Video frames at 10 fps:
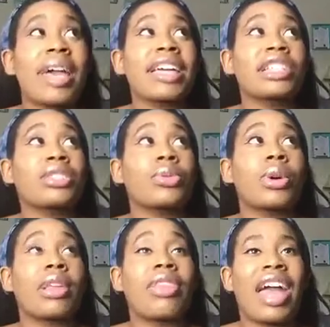make
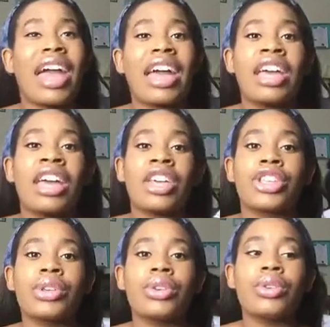sure that
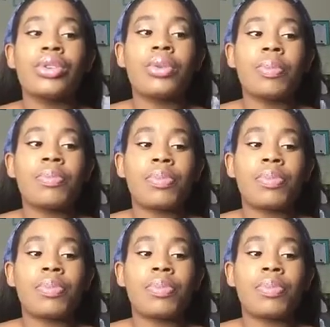you